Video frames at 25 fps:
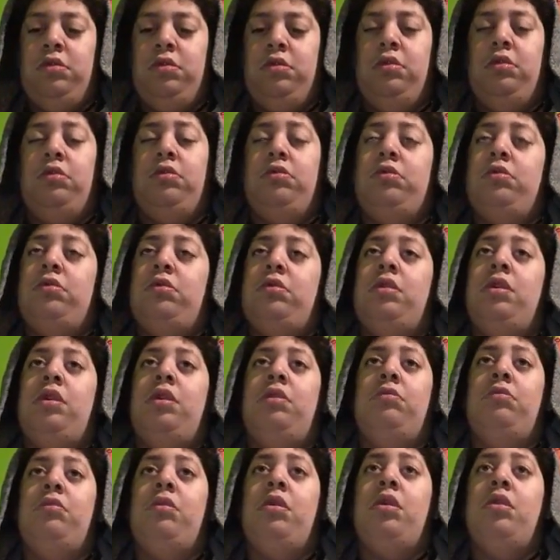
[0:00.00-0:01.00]
All I
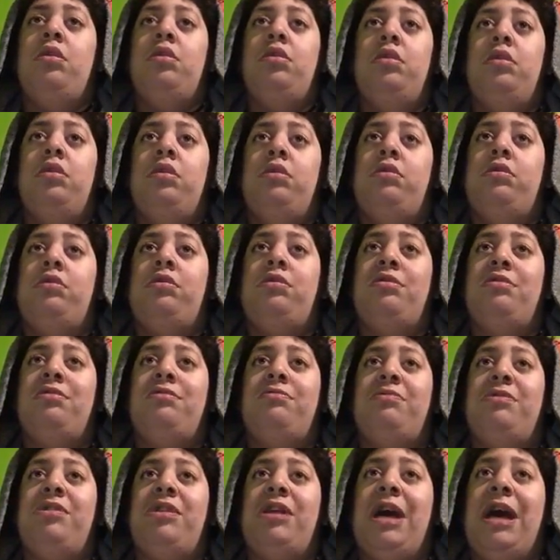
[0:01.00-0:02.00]
want is
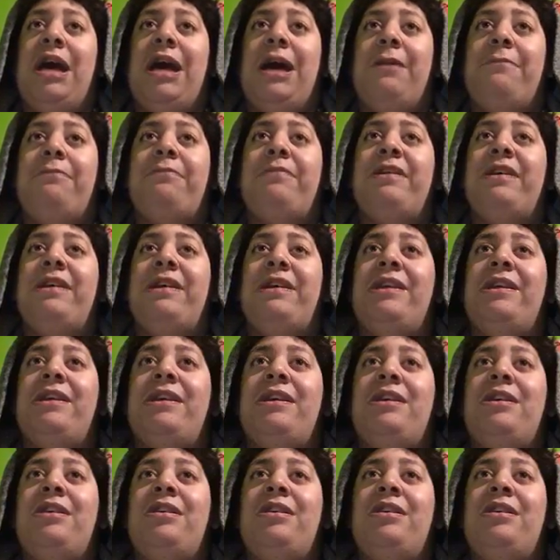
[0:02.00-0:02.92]
to be happy.